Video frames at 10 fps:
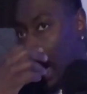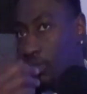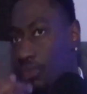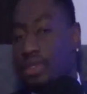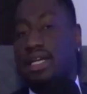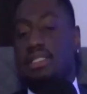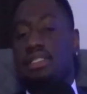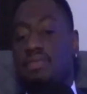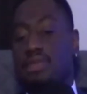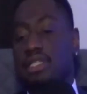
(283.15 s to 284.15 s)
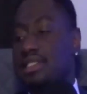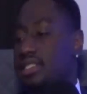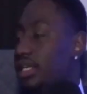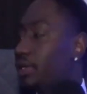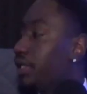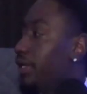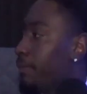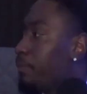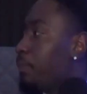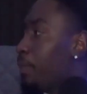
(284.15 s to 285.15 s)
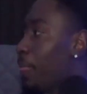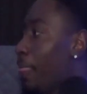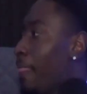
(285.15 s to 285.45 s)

like it's necessary. When can we summon the beast, man?